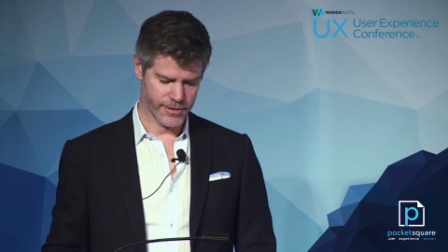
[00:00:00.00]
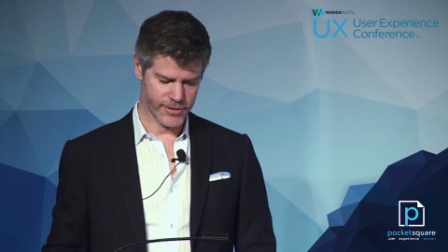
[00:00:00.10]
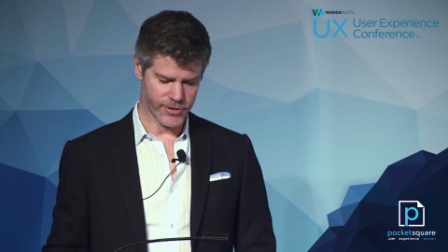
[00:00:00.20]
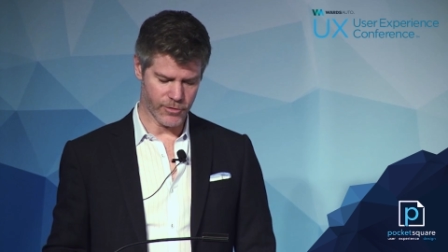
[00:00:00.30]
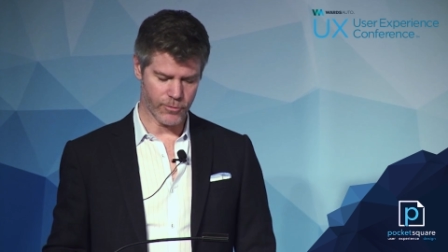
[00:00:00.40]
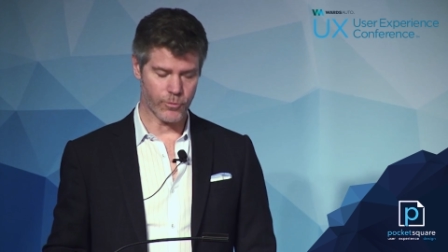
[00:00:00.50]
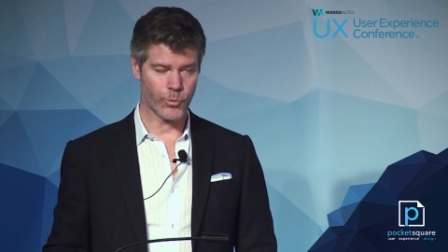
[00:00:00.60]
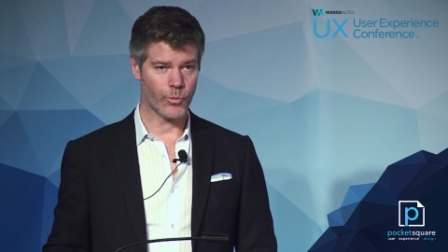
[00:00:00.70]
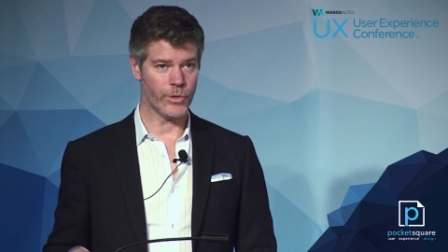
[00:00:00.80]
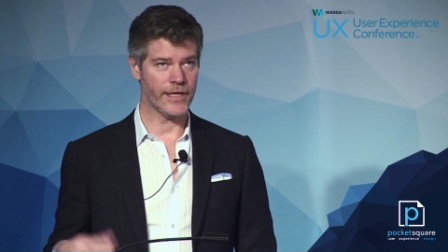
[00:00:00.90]
So
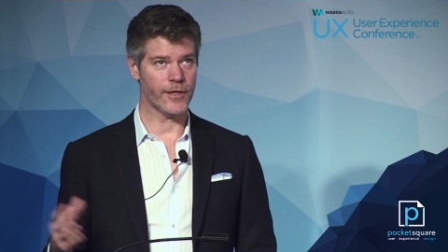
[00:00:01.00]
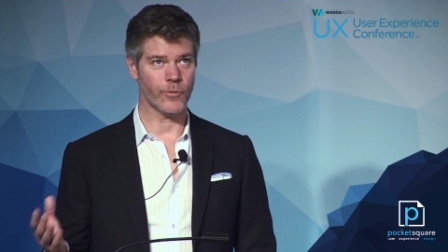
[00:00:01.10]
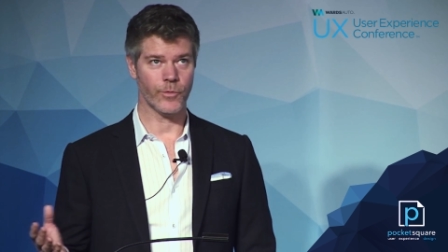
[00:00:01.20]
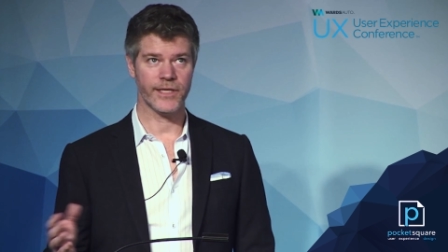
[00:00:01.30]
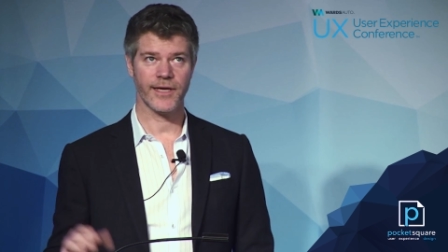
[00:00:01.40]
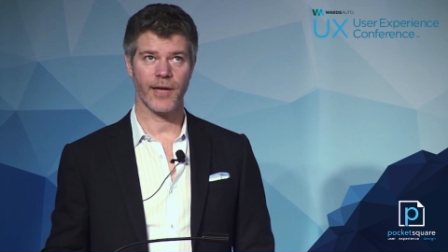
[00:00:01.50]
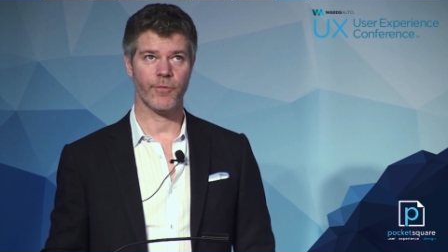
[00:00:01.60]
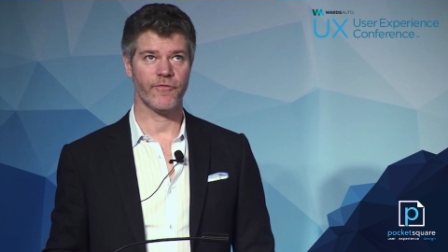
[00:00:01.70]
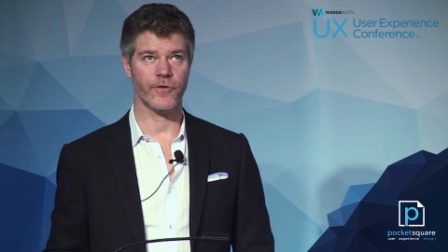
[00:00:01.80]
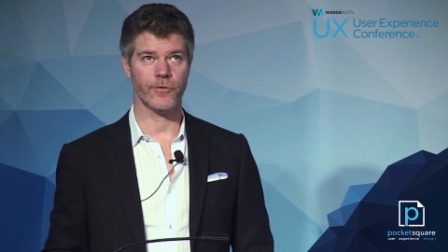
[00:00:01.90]
we
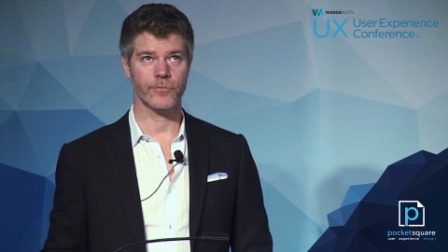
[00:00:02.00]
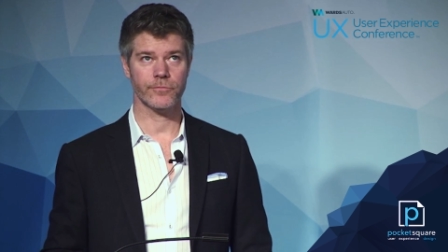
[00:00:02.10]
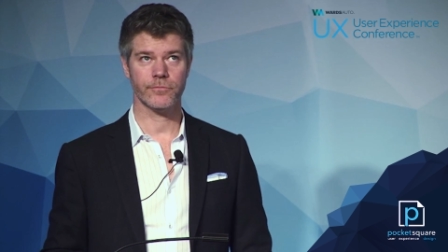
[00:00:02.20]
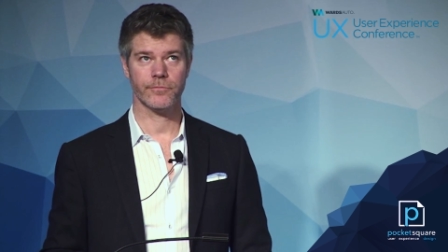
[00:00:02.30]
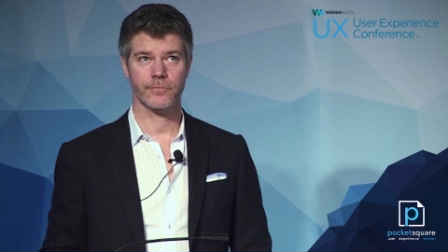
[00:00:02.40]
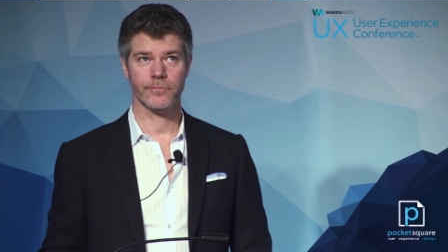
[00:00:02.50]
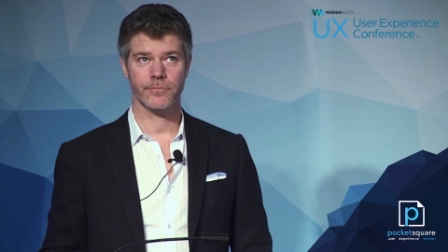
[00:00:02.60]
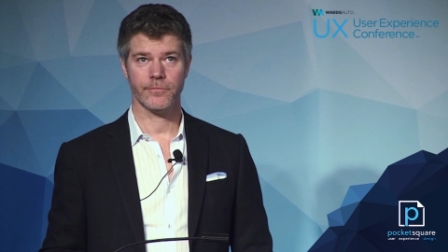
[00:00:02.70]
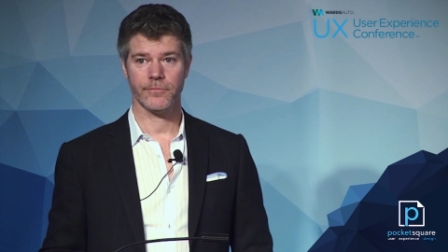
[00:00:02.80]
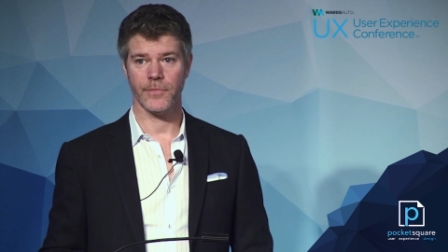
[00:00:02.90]
tap a phone
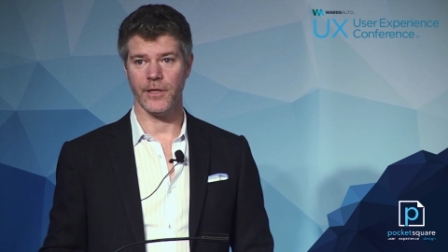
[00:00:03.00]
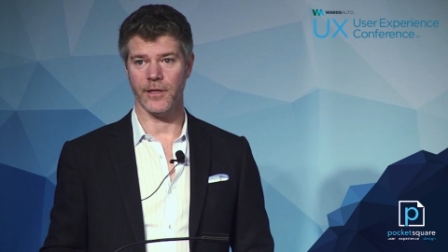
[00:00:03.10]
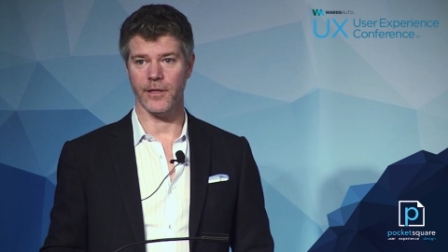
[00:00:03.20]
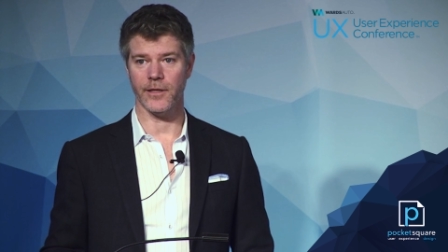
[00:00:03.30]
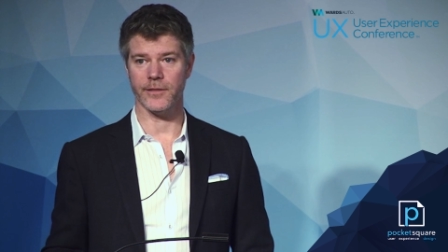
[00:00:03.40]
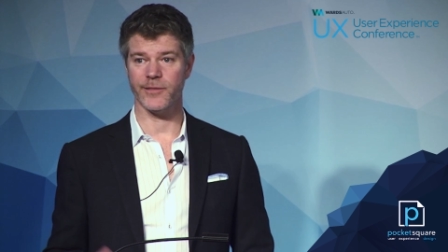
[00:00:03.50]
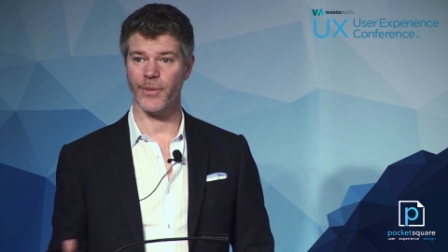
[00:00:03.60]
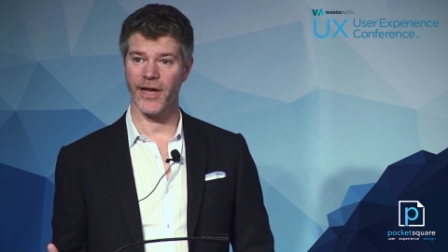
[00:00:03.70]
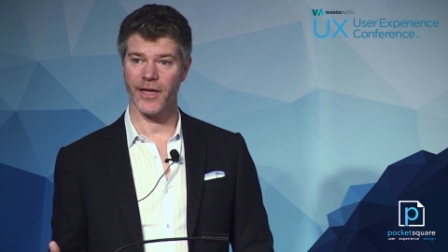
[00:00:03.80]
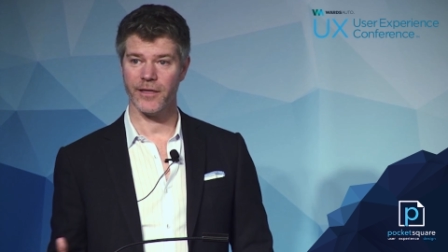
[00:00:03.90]
to
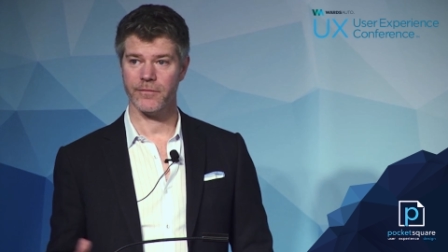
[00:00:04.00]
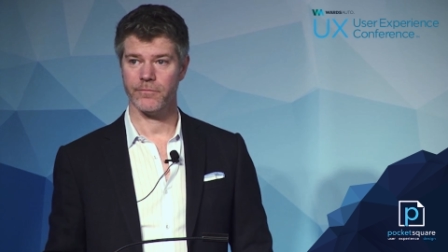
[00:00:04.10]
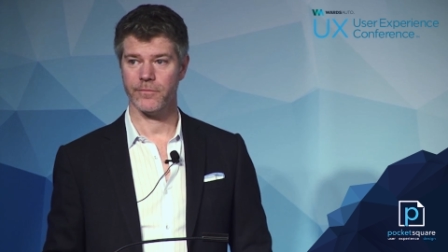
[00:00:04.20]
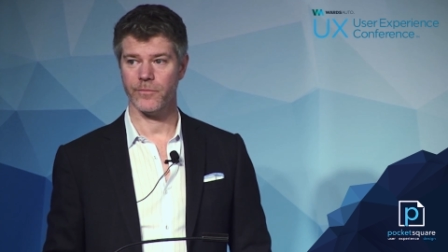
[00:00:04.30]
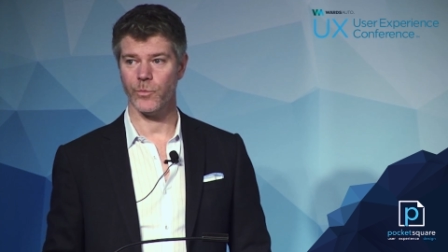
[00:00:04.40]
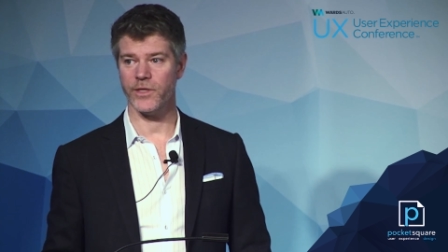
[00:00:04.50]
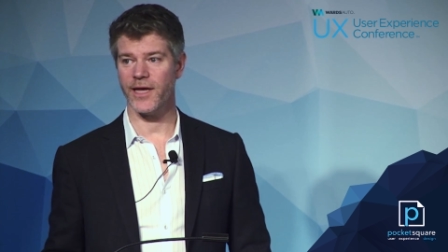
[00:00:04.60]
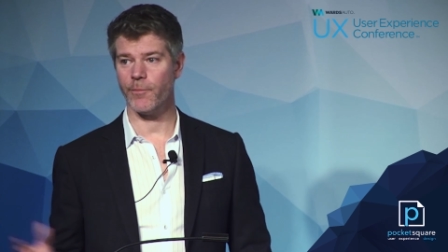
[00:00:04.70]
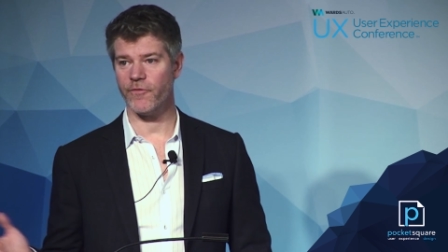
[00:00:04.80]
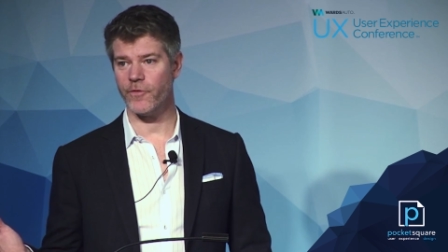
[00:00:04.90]
pay. We
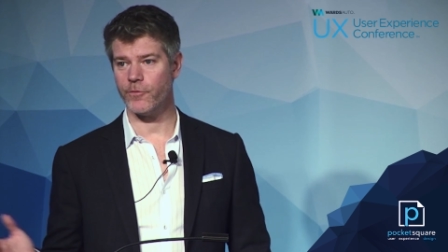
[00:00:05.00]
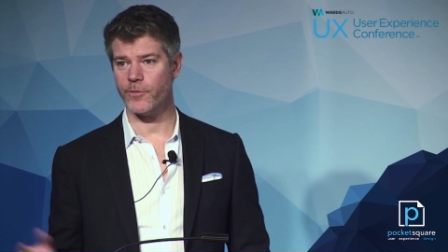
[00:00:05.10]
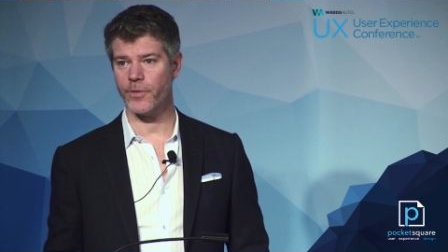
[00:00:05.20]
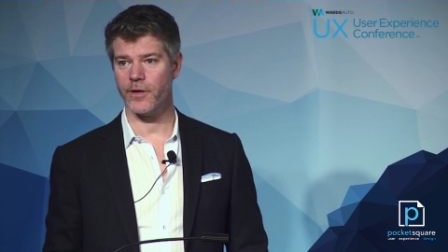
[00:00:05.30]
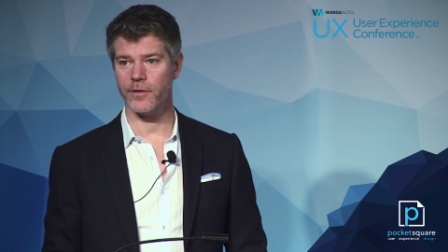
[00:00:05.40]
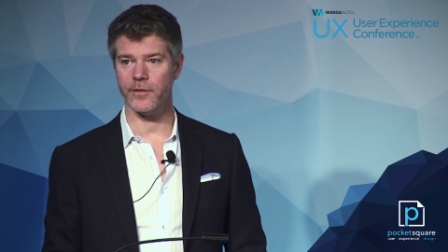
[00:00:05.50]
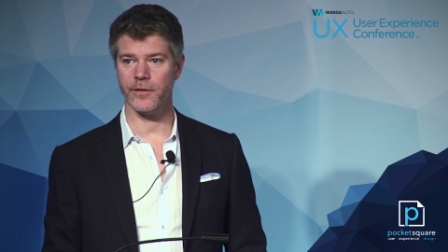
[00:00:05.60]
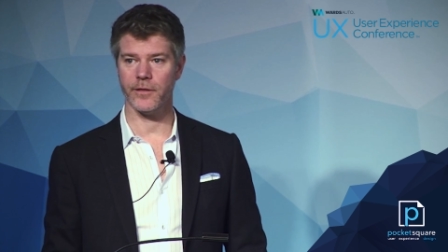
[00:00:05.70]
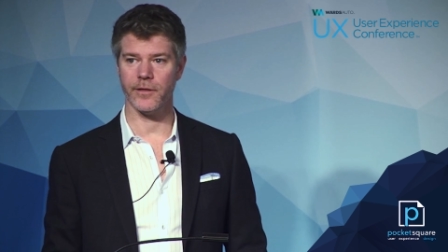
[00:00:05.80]
tap a phone to pair to